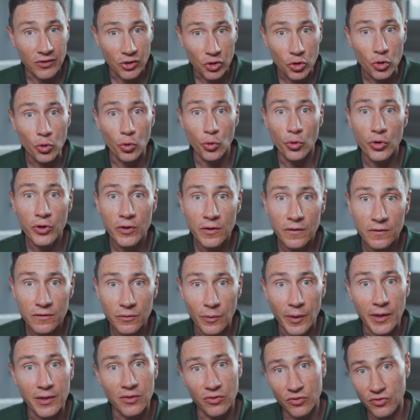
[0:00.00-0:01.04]
are good,
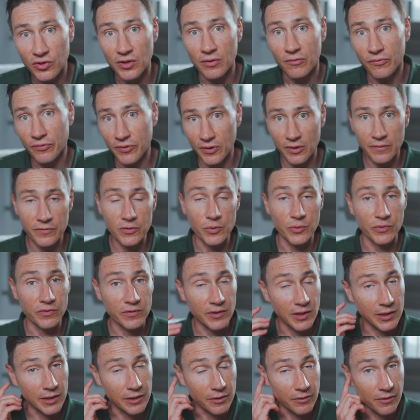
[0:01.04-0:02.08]
so I can sit in front of you and
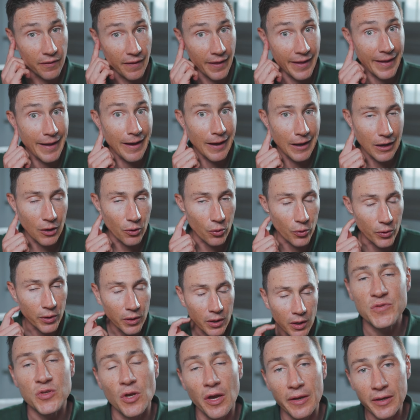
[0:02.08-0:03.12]
tell you that they are
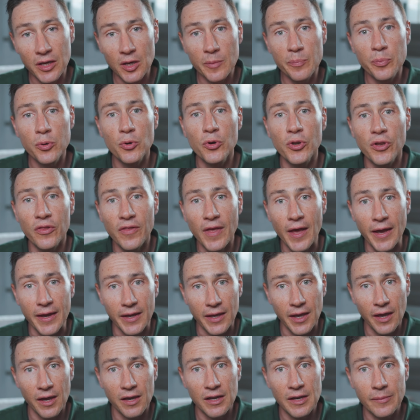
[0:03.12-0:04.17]
good. So I'm going to put that
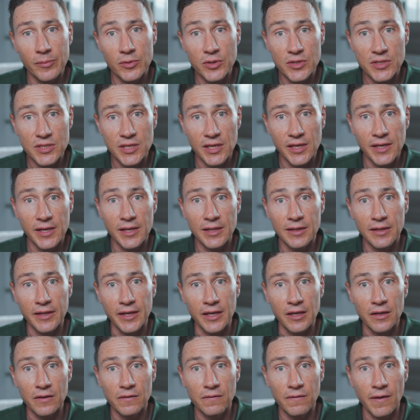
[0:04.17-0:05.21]
KWT
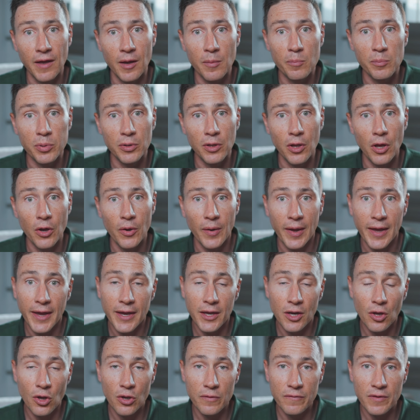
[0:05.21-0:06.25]
link down below.
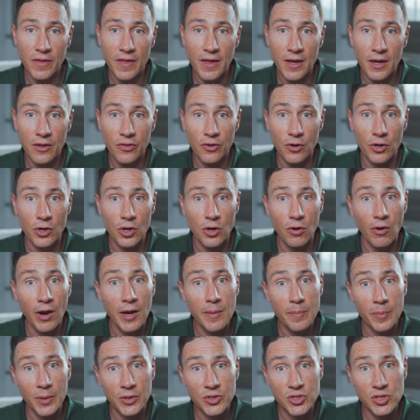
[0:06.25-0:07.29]
Head over there. They're a
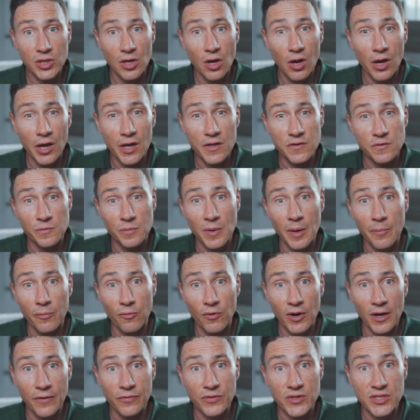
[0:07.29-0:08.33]
great bunch of guys from up
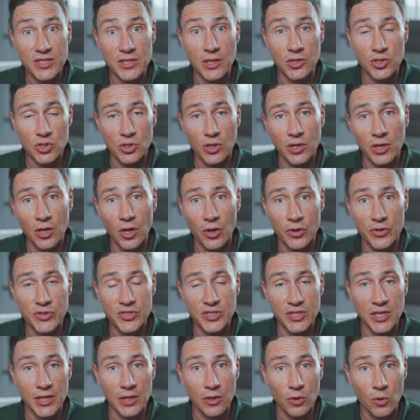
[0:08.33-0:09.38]
around the Sunshine
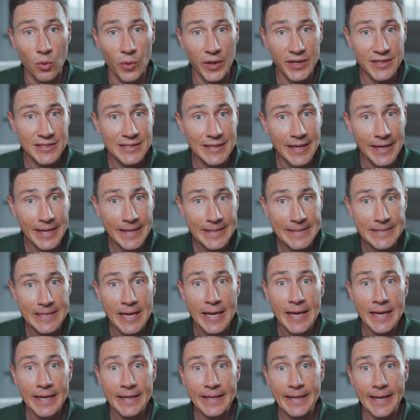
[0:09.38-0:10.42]
Coast in Queensland.
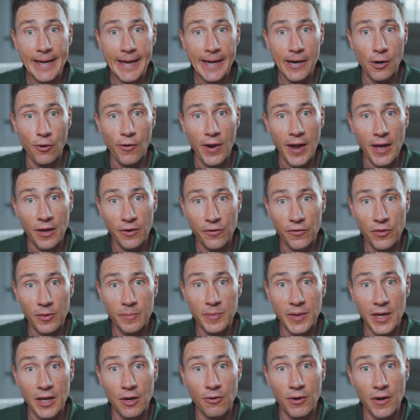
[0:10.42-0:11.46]
Get around
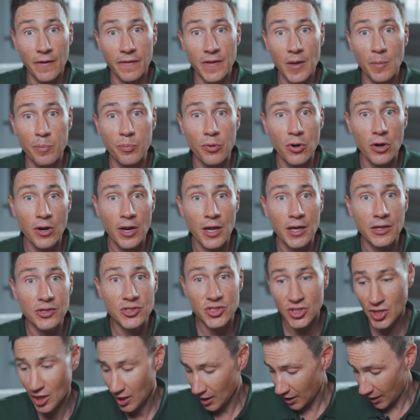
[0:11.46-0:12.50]
them, get around their
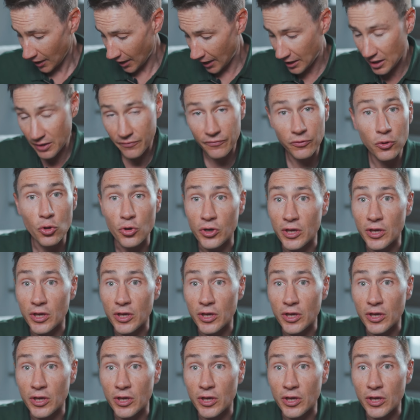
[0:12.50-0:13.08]
products. And if